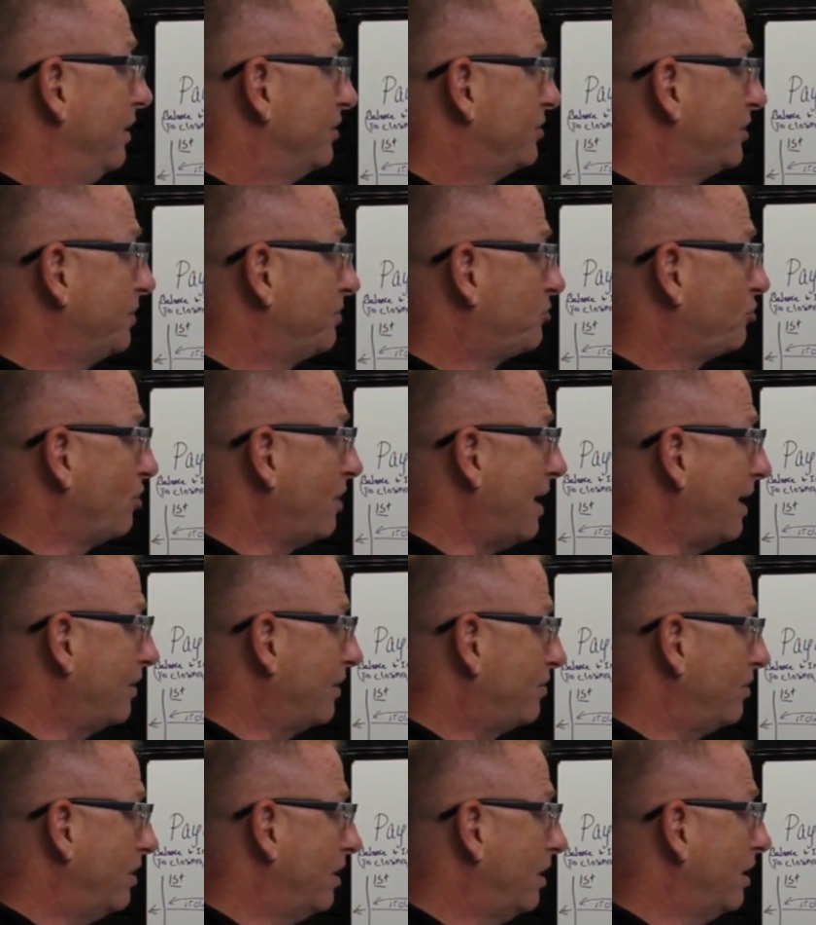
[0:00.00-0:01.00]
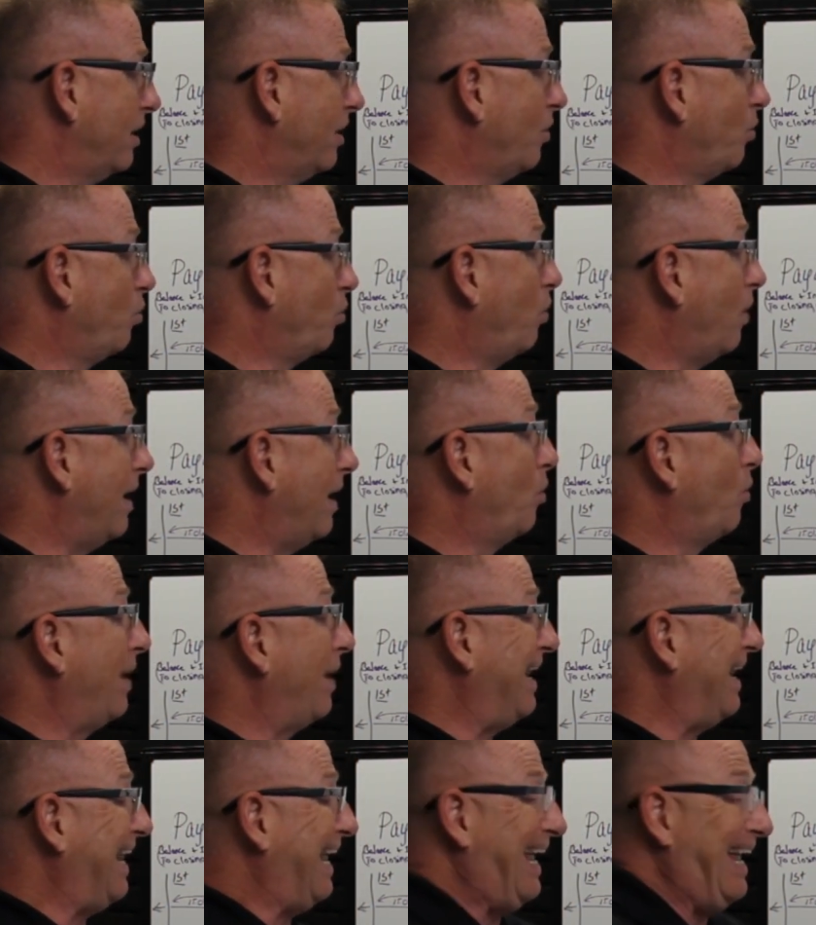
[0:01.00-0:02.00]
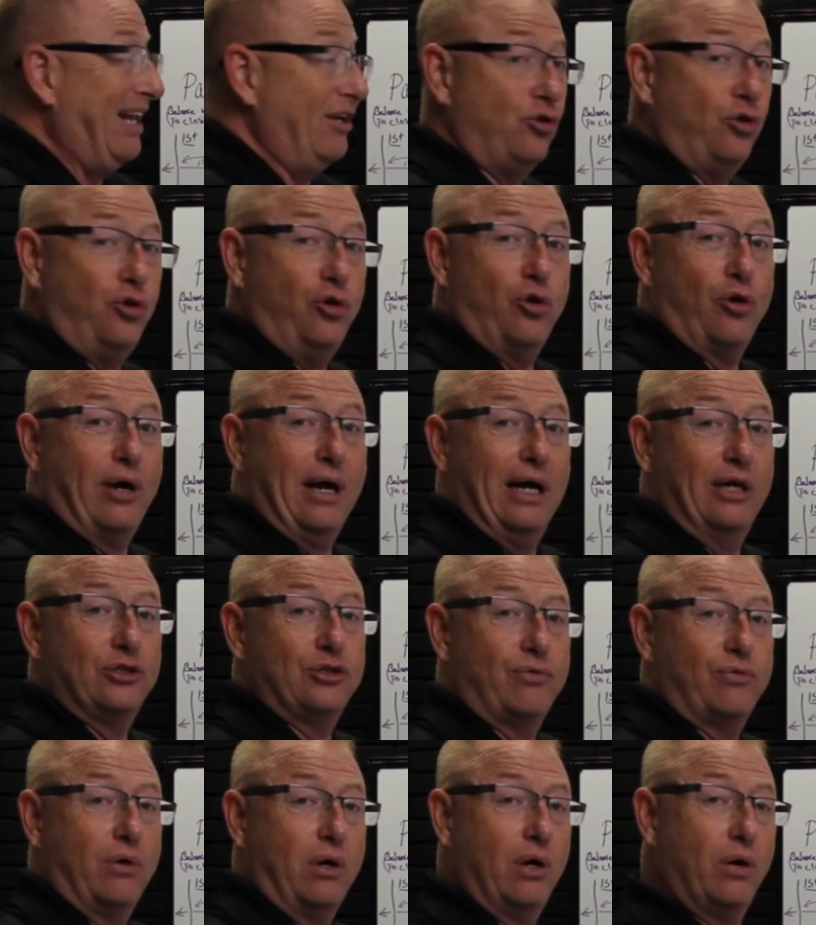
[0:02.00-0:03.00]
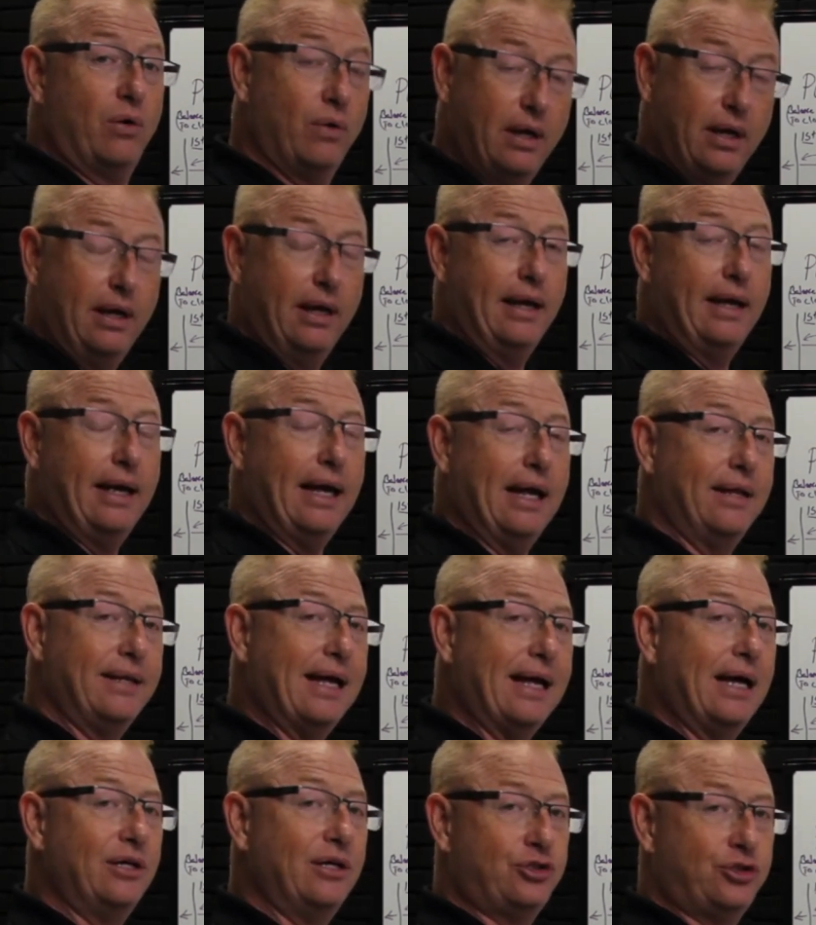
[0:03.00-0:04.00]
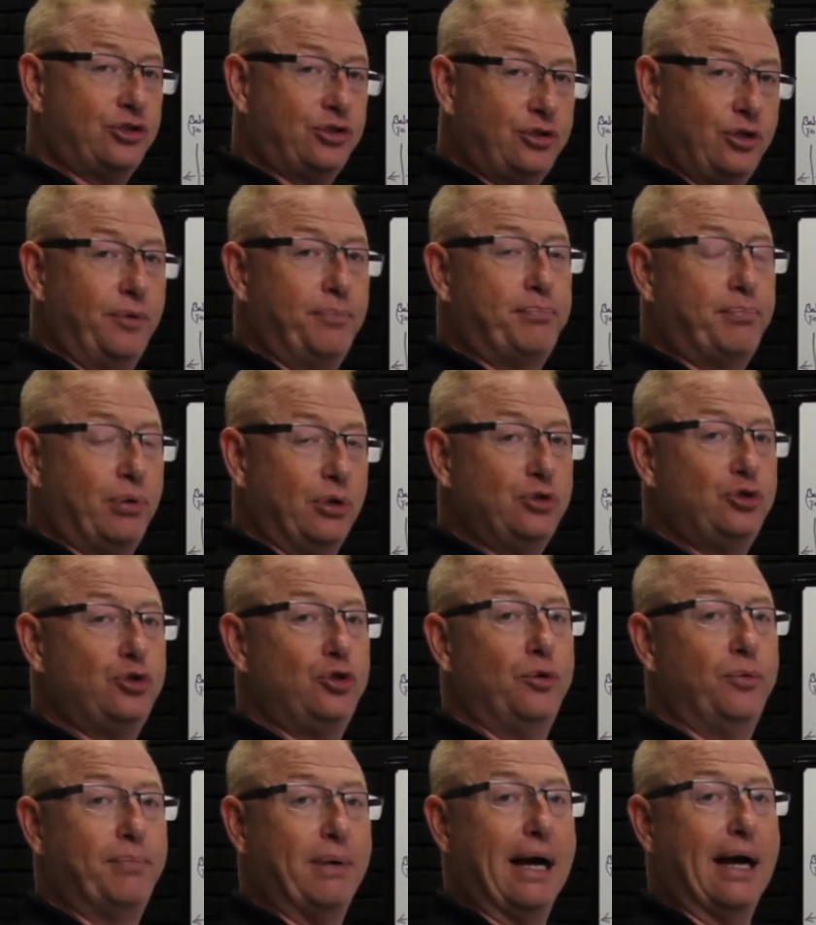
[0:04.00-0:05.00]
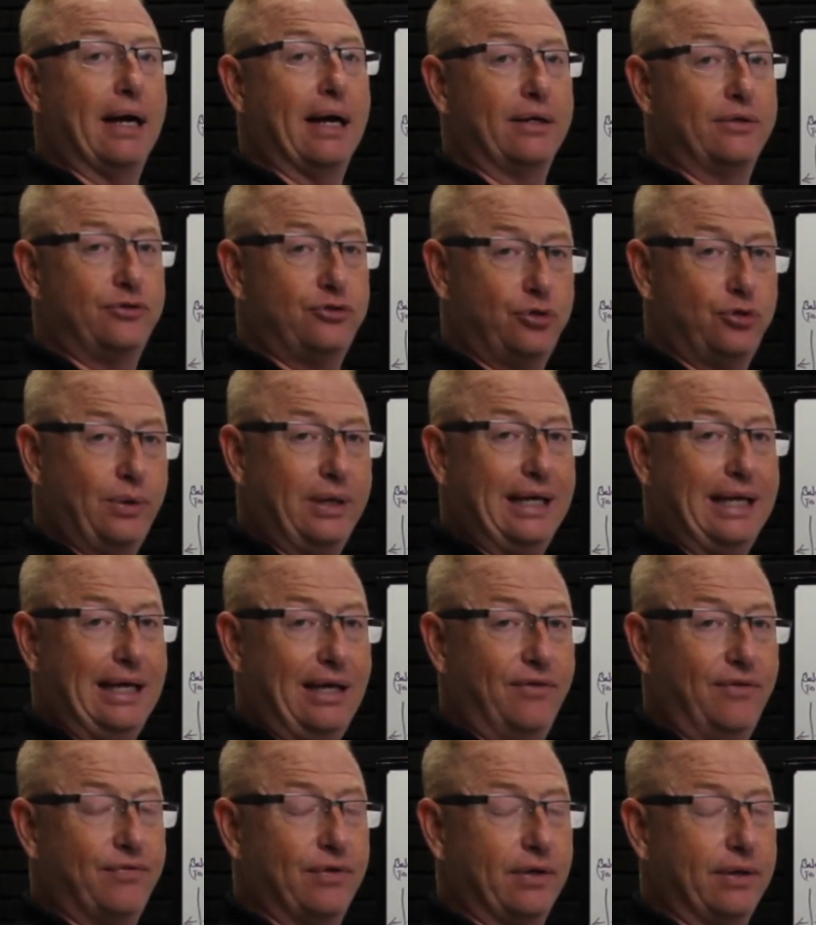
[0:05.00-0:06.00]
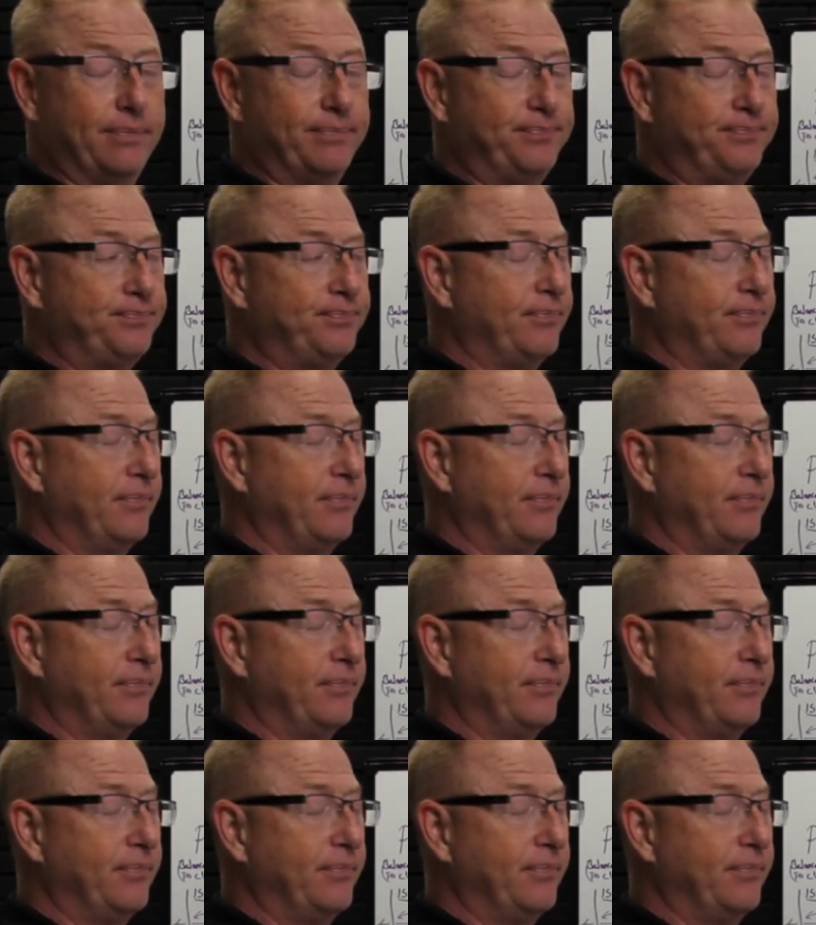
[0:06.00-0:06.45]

subtract what went into your escrow, and that should put you back to even.